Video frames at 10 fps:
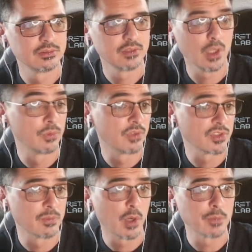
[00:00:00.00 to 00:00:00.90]
Oh, we've
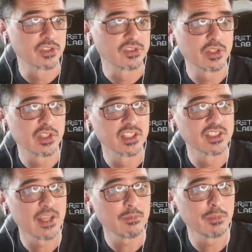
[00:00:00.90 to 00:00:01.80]
got some options. So you can
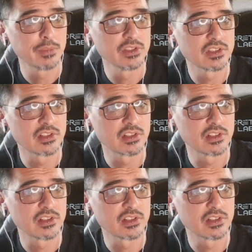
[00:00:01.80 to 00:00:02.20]
examine the pillars